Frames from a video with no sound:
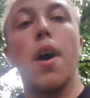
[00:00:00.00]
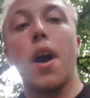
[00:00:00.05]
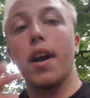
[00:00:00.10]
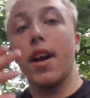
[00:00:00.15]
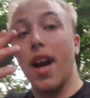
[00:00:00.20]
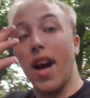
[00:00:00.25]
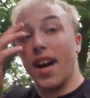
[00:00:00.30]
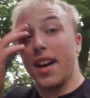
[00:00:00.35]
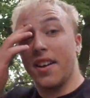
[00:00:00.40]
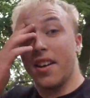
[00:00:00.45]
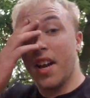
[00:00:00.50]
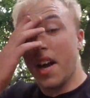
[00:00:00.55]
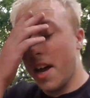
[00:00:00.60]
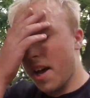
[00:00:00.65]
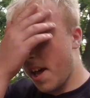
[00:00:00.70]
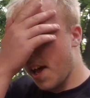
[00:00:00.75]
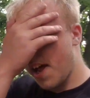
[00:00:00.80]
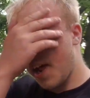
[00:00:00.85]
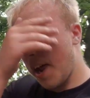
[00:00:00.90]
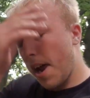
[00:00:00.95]
Alright guys,
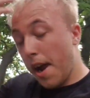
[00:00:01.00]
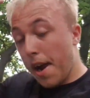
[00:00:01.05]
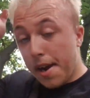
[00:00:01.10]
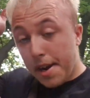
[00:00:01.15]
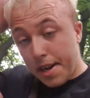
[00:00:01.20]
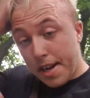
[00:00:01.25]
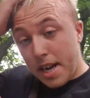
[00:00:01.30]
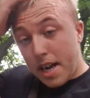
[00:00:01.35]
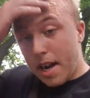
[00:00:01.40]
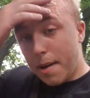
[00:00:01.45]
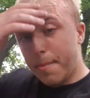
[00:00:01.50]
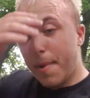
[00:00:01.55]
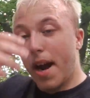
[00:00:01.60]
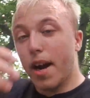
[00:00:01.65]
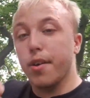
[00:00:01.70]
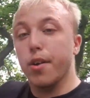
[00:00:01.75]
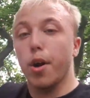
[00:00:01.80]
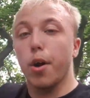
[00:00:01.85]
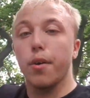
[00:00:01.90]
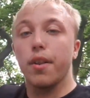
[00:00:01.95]
I'm
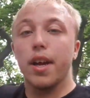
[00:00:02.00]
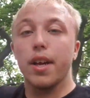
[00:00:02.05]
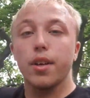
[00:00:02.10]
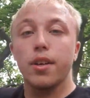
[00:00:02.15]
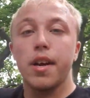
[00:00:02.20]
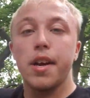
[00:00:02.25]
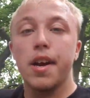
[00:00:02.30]
back now. I'm